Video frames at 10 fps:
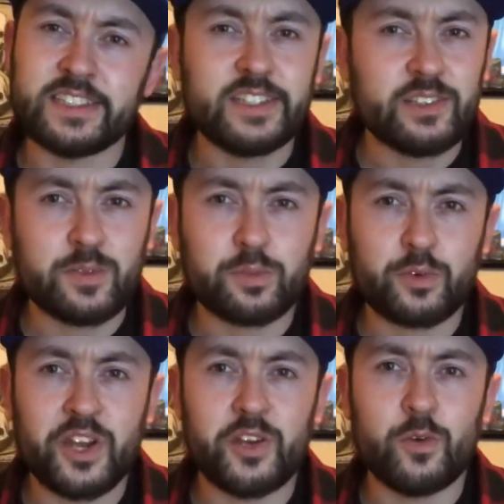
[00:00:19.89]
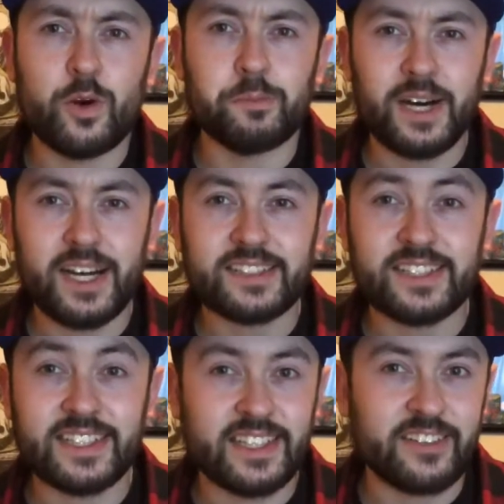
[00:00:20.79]
here with a brand new
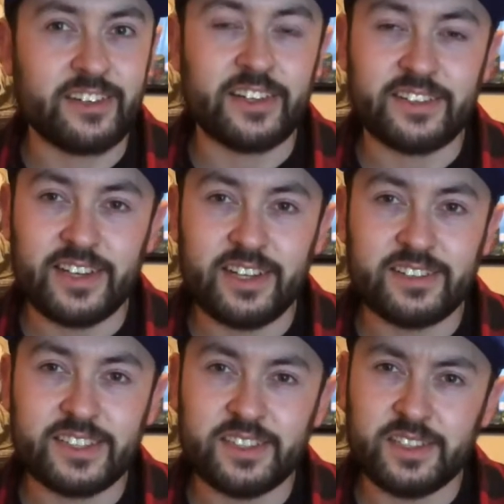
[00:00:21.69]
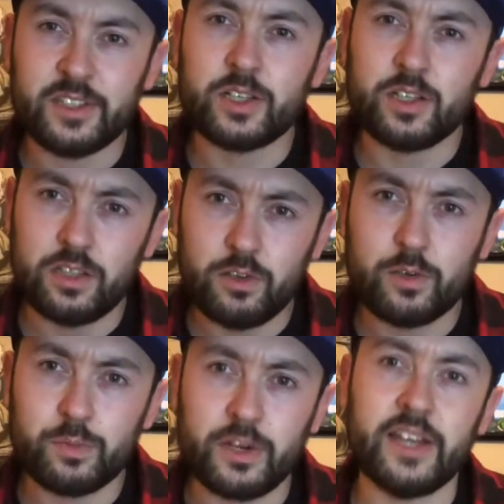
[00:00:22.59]
unboxing and as you can tell it's another
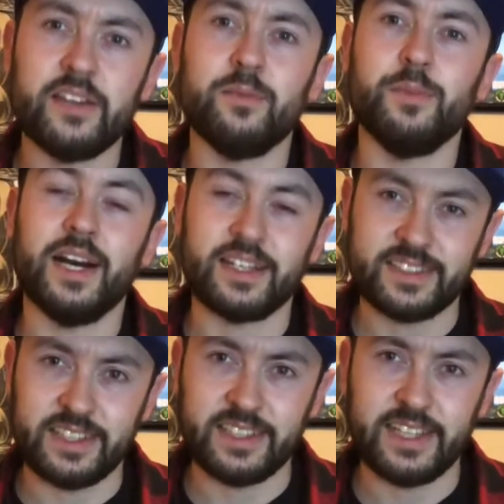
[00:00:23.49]
Cloak brand unboxing.